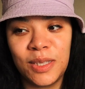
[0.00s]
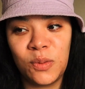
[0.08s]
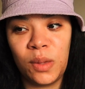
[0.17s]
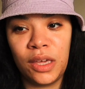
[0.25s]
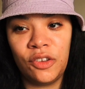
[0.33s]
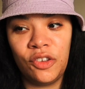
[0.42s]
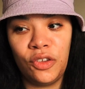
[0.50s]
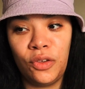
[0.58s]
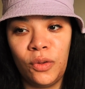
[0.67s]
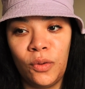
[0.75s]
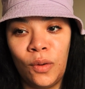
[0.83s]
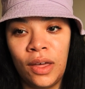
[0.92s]
speak
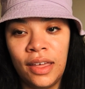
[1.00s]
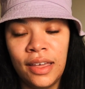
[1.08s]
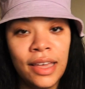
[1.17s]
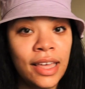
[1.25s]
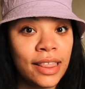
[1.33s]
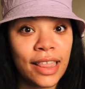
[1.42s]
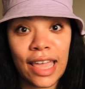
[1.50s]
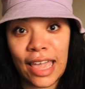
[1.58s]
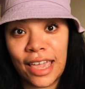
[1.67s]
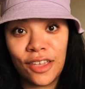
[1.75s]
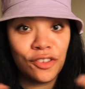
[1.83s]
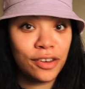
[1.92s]
to the
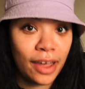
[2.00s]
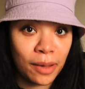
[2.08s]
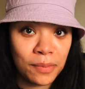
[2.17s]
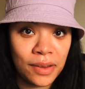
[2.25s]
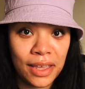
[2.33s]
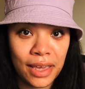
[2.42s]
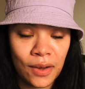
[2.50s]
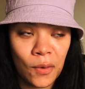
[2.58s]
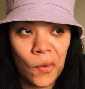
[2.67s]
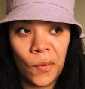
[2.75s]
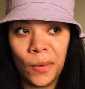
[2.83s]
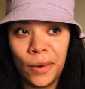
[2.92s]
age adapting
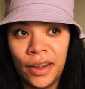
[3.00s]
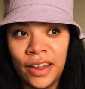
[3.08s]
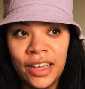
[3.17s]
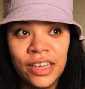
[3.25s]
or